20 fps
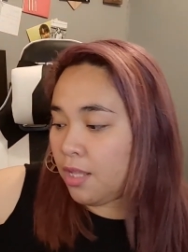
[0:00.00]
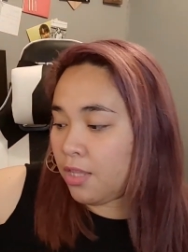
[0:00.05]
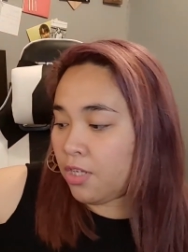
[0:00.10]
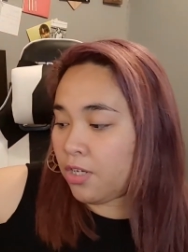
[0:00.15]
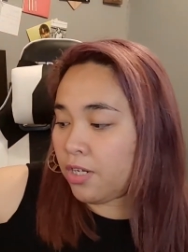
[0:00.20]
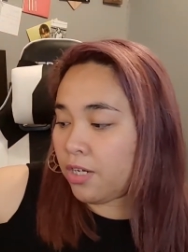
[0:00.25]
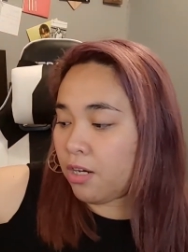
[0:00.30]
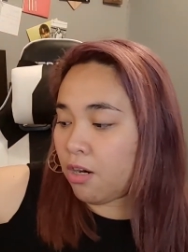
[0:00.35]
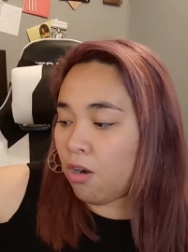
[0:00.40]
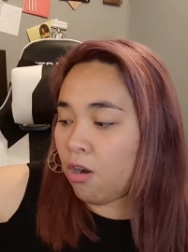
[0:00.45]

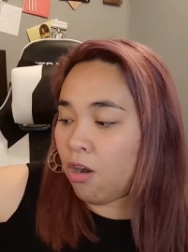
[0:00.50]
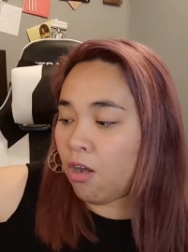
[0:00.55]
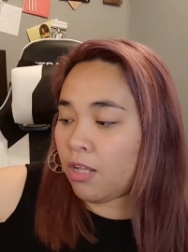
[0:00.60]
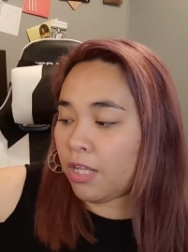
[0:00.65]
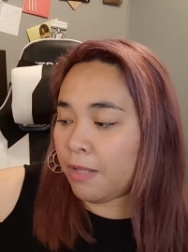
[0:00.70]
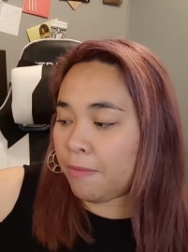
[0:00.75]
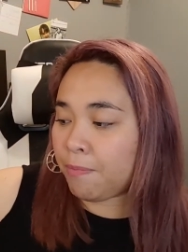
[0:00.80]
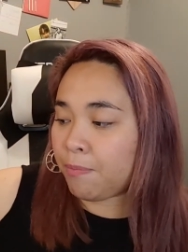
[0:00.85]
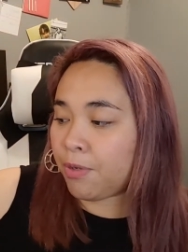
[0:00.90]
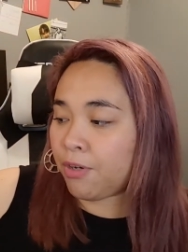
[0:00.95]
they're all
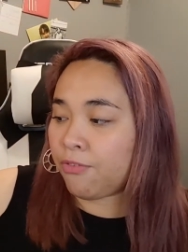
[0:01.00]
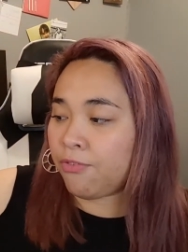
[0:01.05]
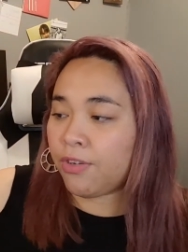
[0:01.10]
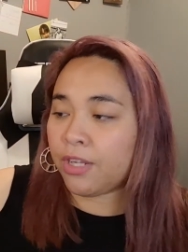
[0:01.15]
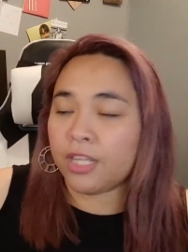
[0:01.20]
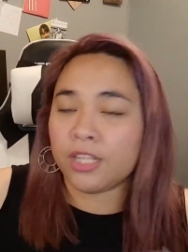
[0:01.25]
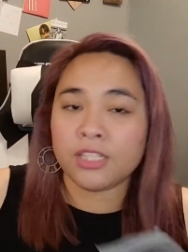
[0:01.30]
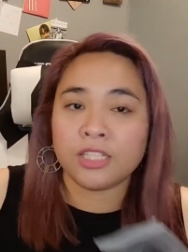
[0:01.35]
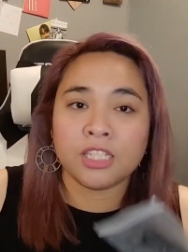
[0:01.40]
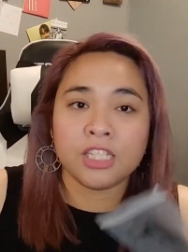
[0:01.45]
in
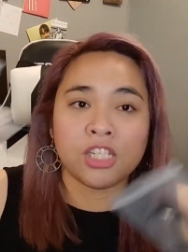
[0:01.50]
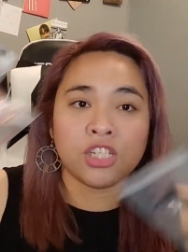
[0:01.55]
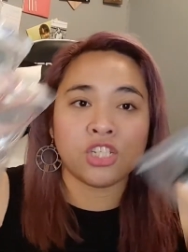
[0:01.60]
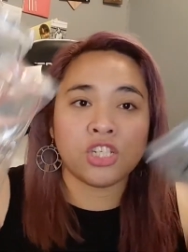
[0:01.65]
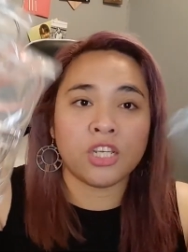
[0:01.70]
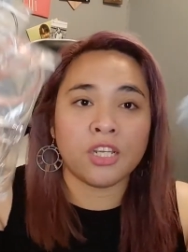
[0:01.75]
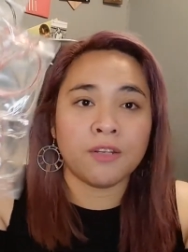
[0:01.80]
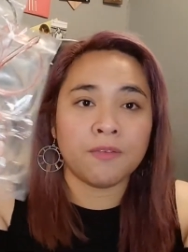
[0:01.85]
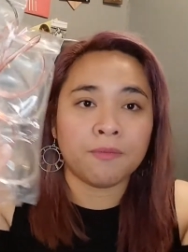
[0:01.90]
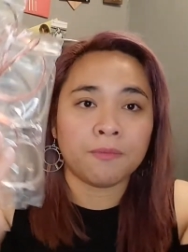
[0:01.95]
perfect
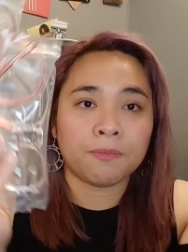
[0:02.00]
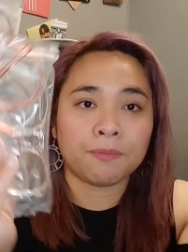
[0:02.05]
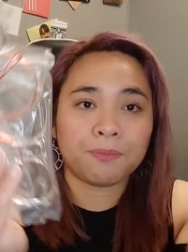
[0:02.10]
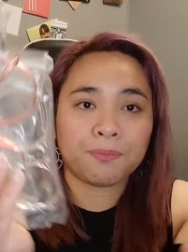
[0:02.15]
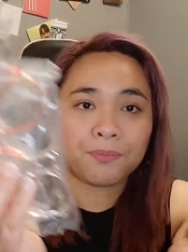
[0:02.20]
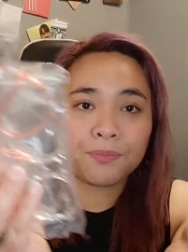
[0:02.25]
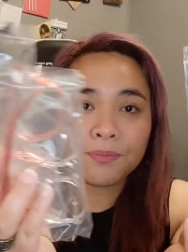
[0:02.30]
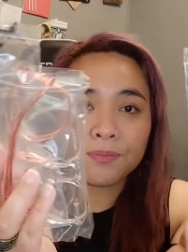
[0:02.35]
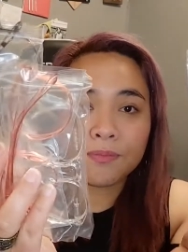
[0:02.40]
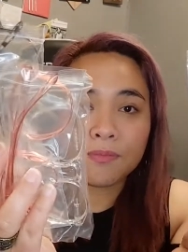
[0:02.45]

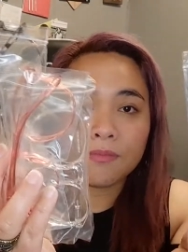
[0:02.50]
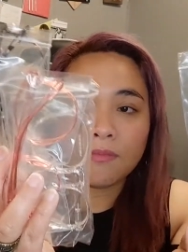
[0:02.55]
condition